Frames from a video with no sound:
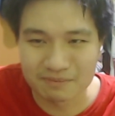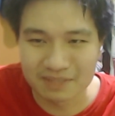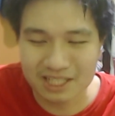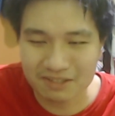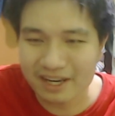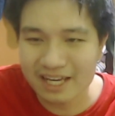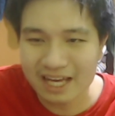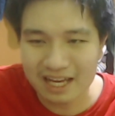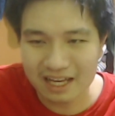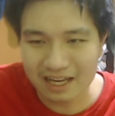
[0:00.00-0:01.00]
But either way,
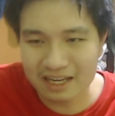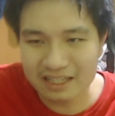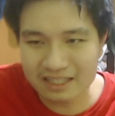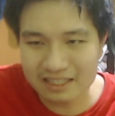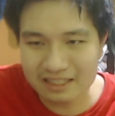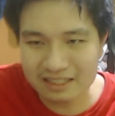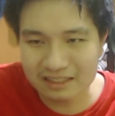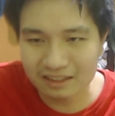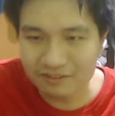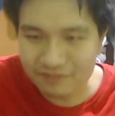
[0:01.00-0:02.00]
I
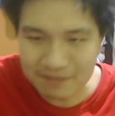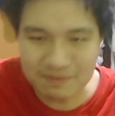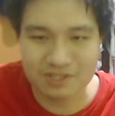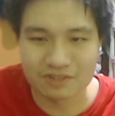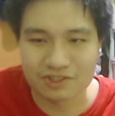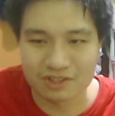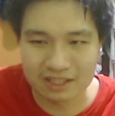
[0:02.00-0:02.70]
love the episodes, you know.